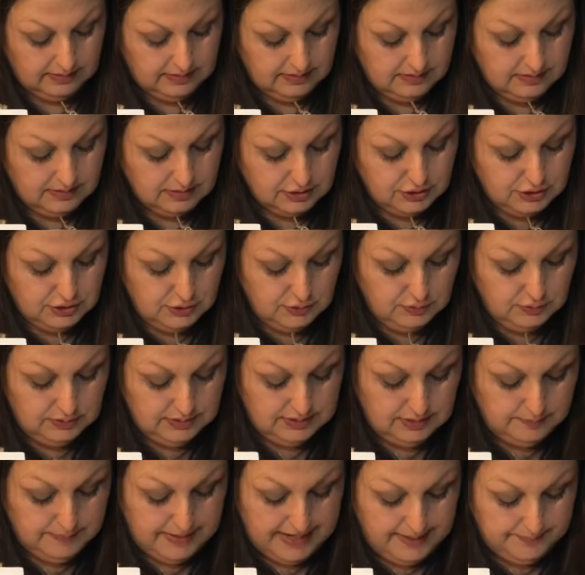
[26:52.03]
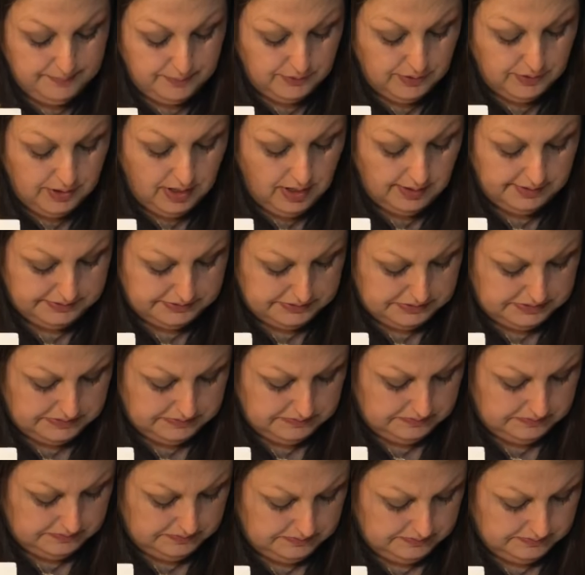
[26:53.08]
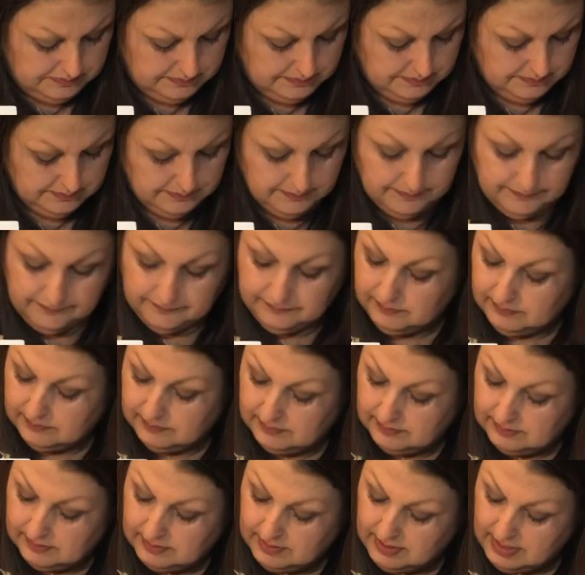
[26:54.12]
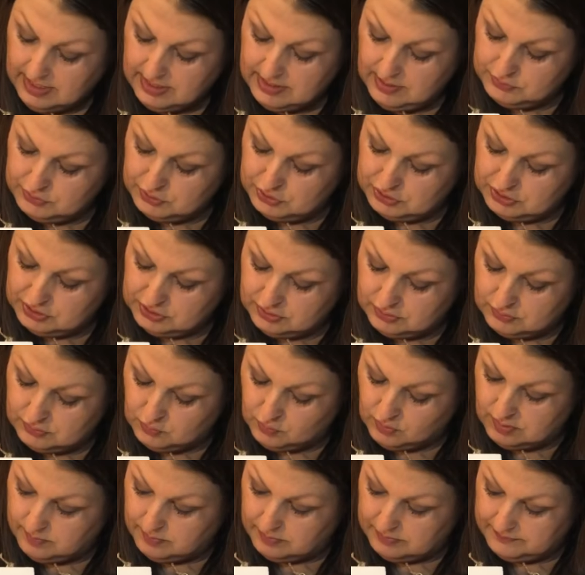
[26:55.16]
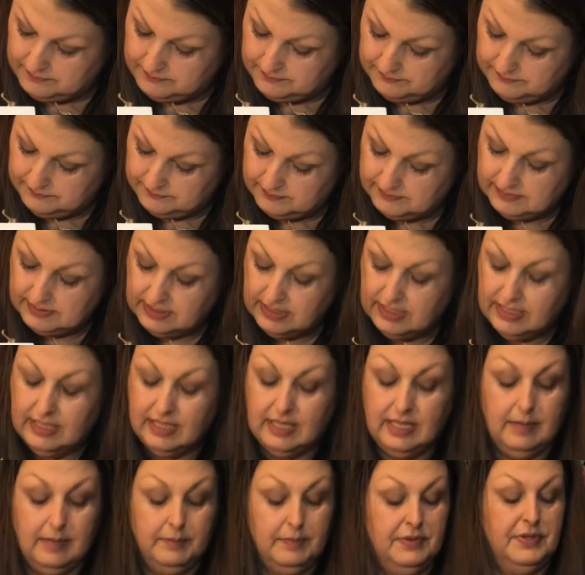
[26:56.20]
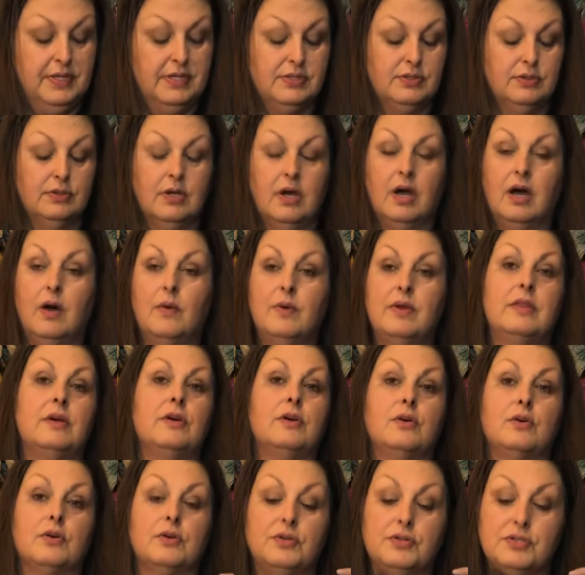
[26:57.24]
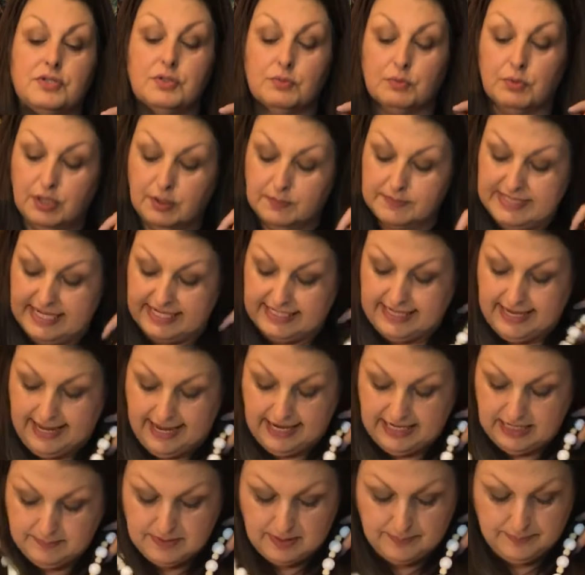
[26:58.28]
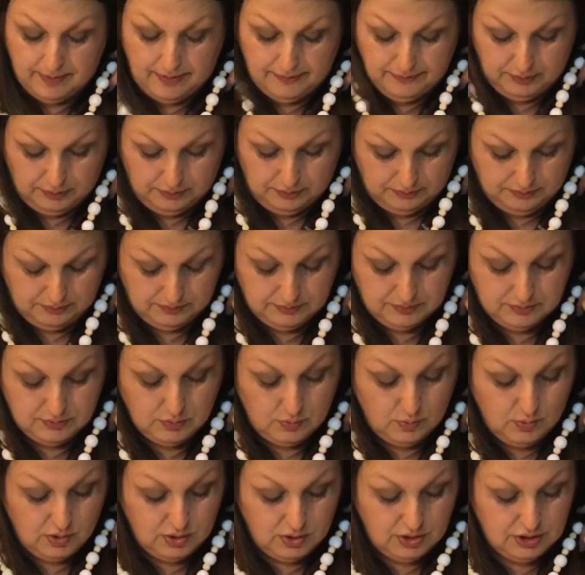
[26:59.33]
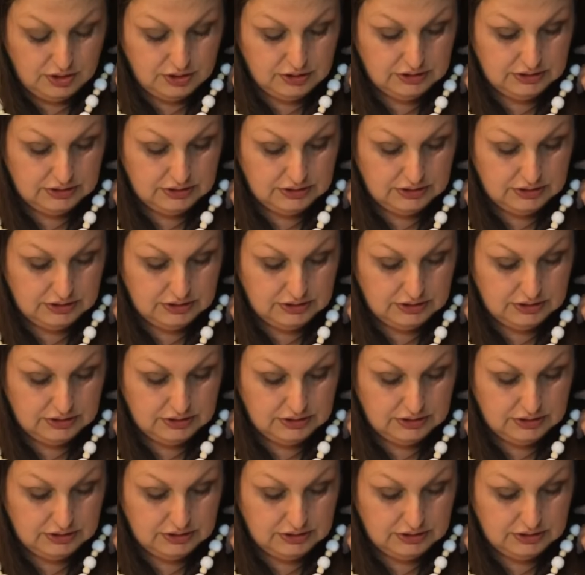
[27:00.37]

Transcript: cute little paper dolls. Those are just adorable. But this will go in the girls' rooms. I can hang them up on their door.